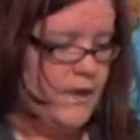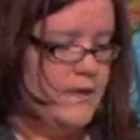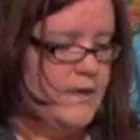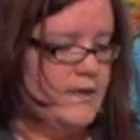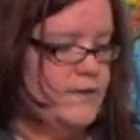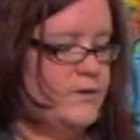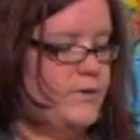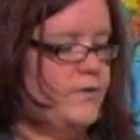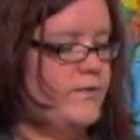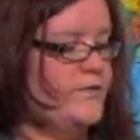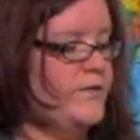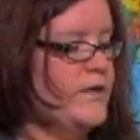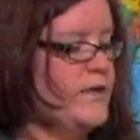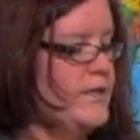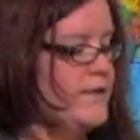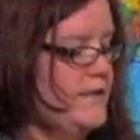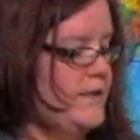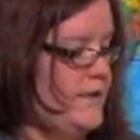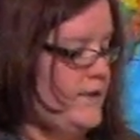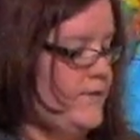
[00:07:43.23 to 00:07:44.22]
So a
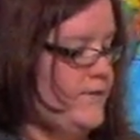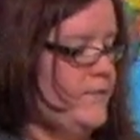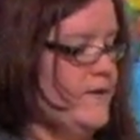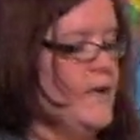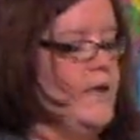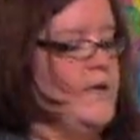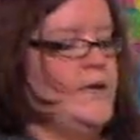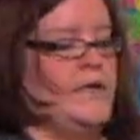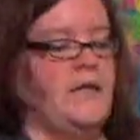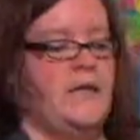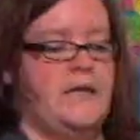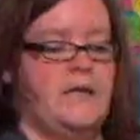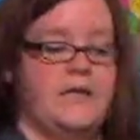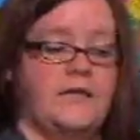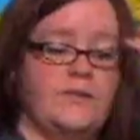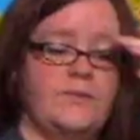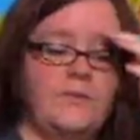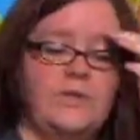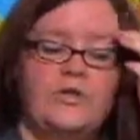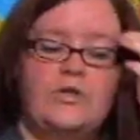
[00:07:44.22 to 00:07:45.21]
fricative
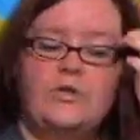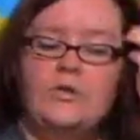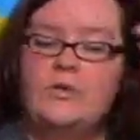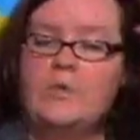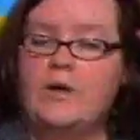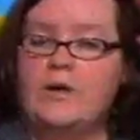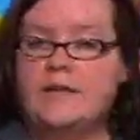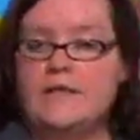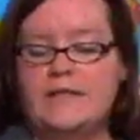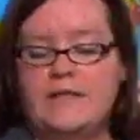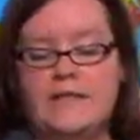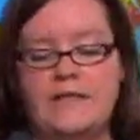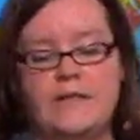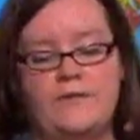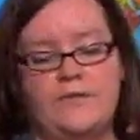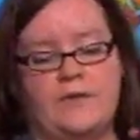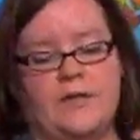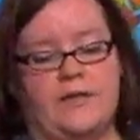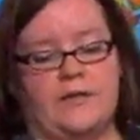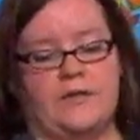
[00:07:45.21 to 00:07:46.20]
is when two
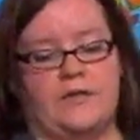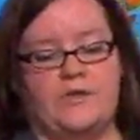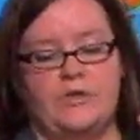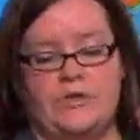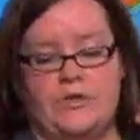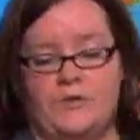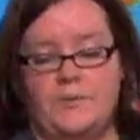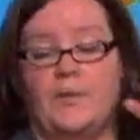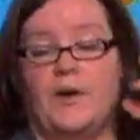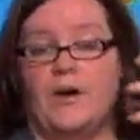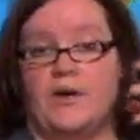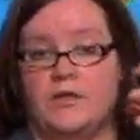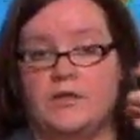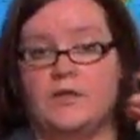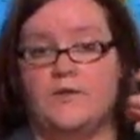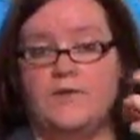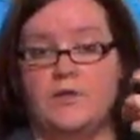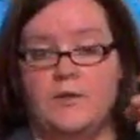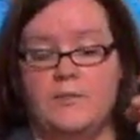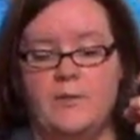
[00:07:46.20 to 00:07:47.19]
articulators, two parts
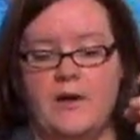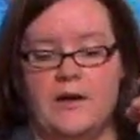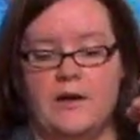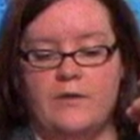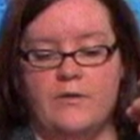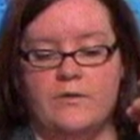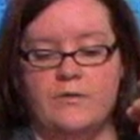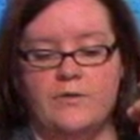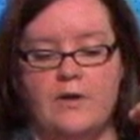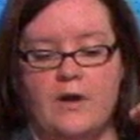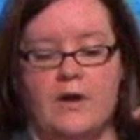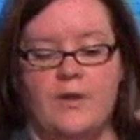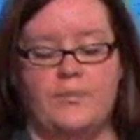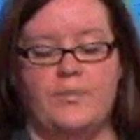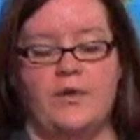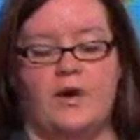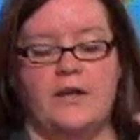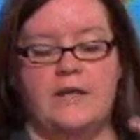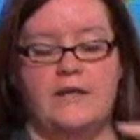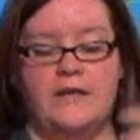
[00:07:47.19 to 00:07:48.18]
of your mouth, are
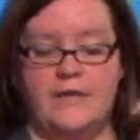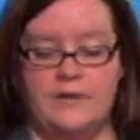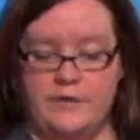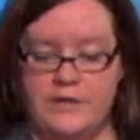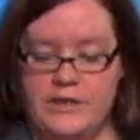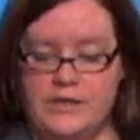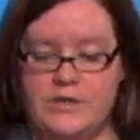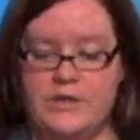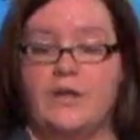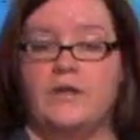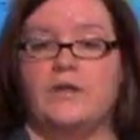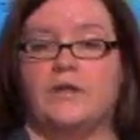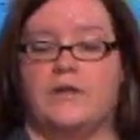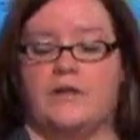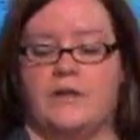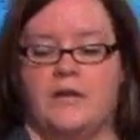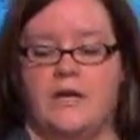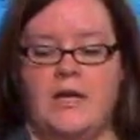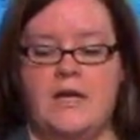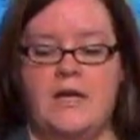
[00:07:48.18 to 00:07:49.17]
brought near each
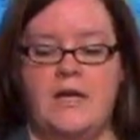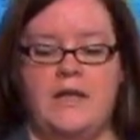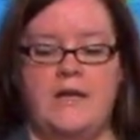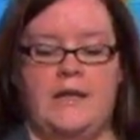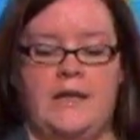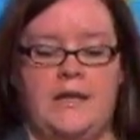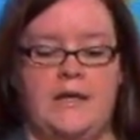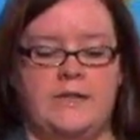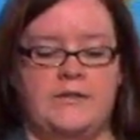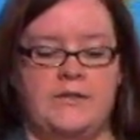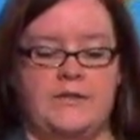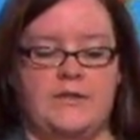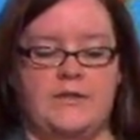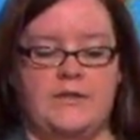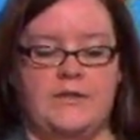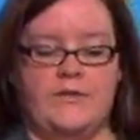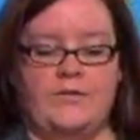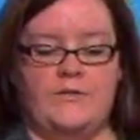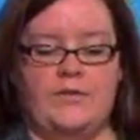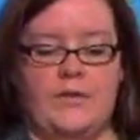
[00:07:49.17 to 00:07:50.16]
other so
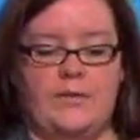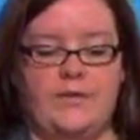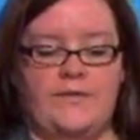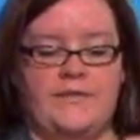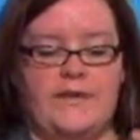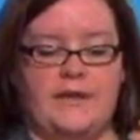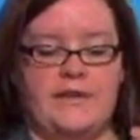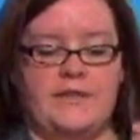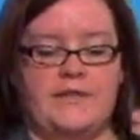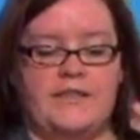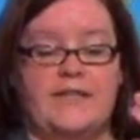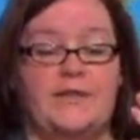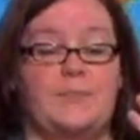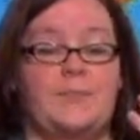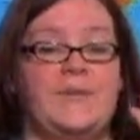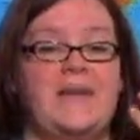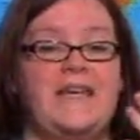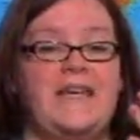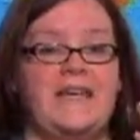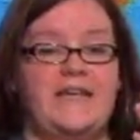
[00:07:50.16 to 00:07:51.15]
that the flow of air is
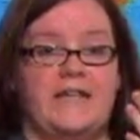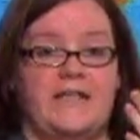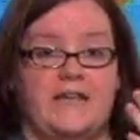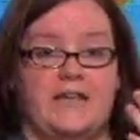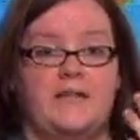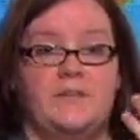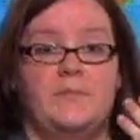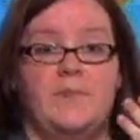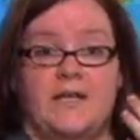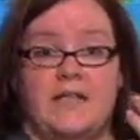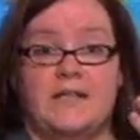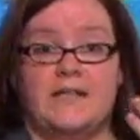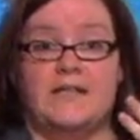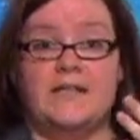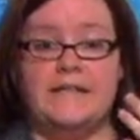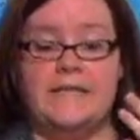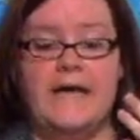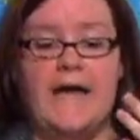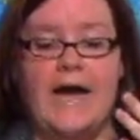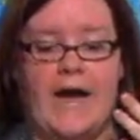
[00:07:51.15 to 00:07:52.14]
impeded, meaning
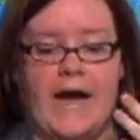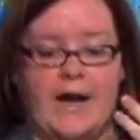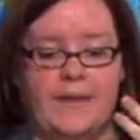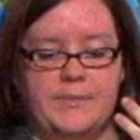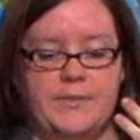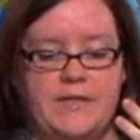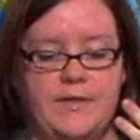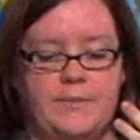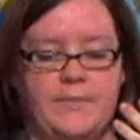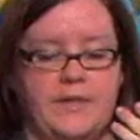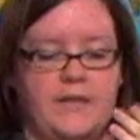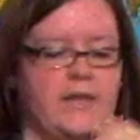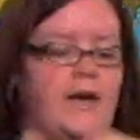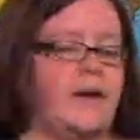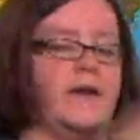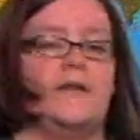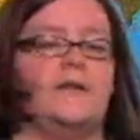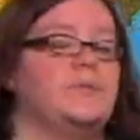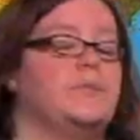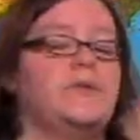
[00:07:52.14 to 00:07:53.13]
stopped, but
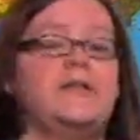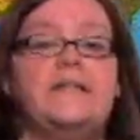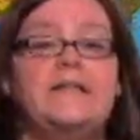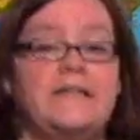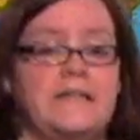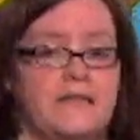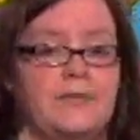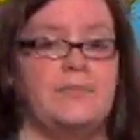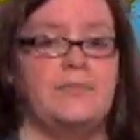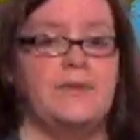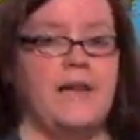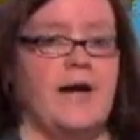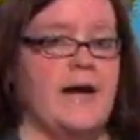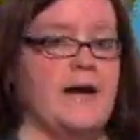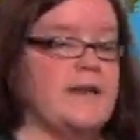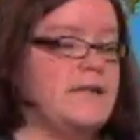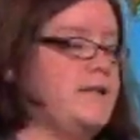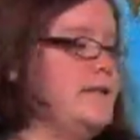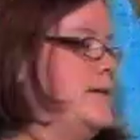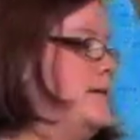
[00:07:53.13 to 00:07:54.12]
not completely
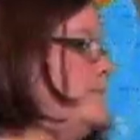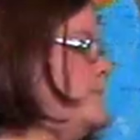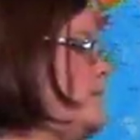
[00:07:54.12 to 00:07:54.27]
blocked.